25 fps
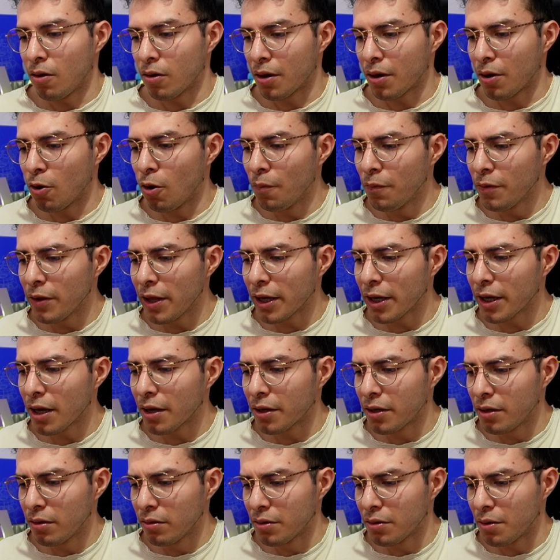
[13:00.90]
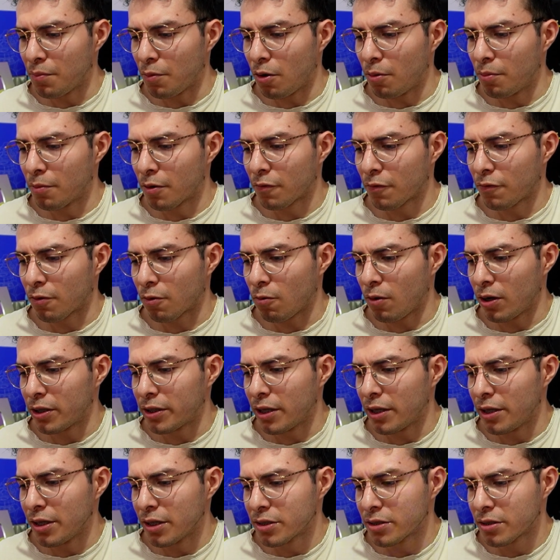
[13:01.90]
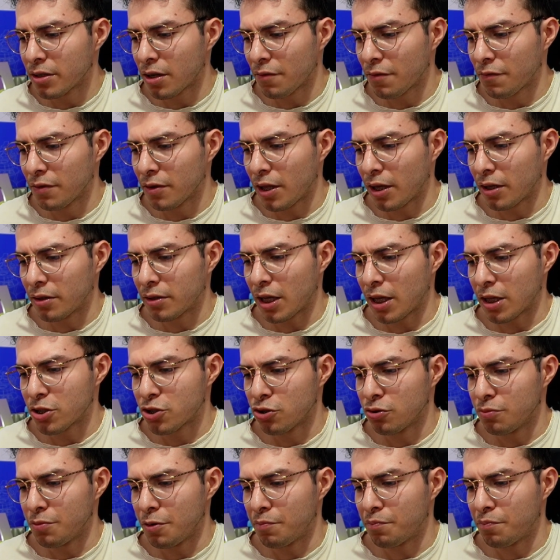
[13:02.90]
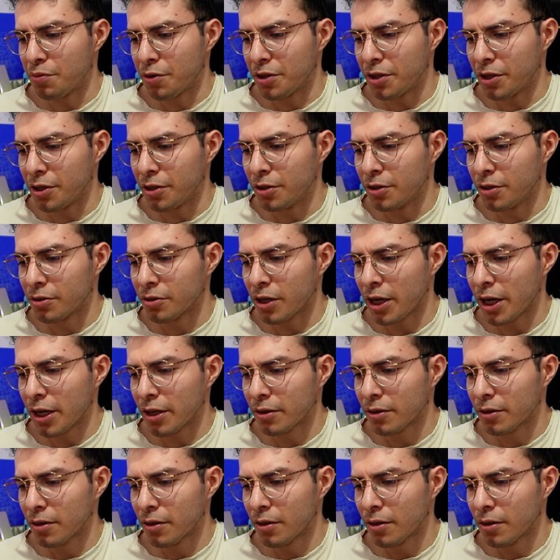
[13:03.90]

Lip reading: Hopefully I can kill the bomber for 1 elixir. I feel like that should be pretty good, right?